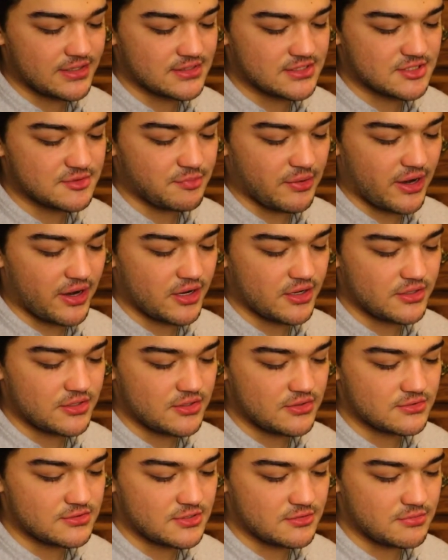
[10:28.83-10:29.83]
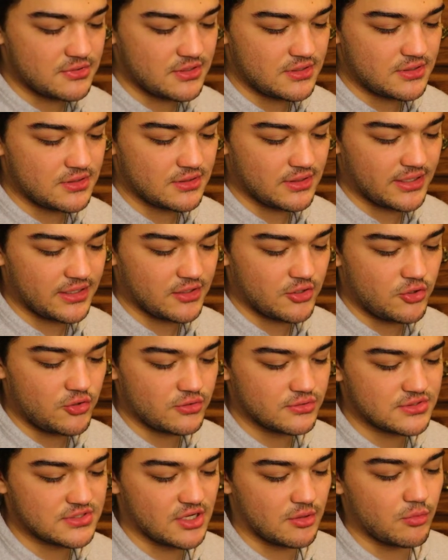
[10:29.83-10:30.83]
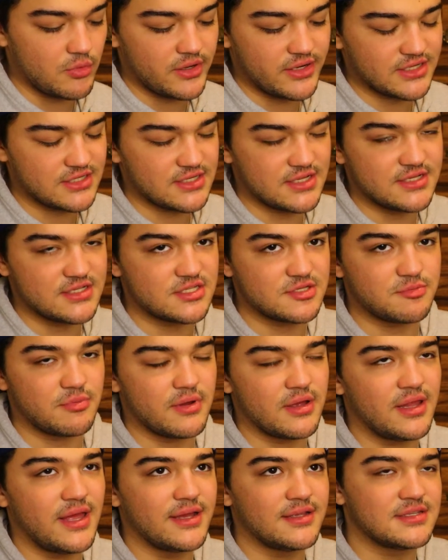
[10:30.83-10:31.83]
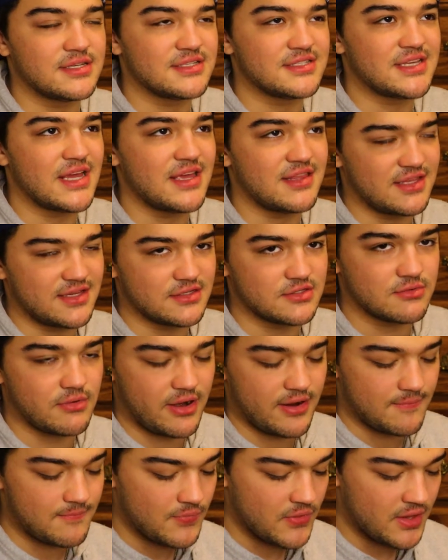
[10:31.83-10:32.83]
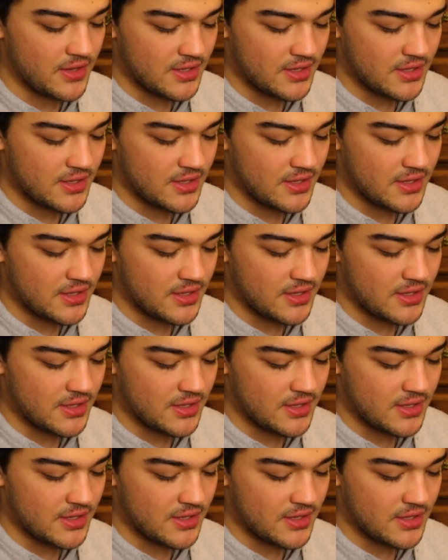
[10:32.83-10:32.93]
inspired you to be like to say this, right?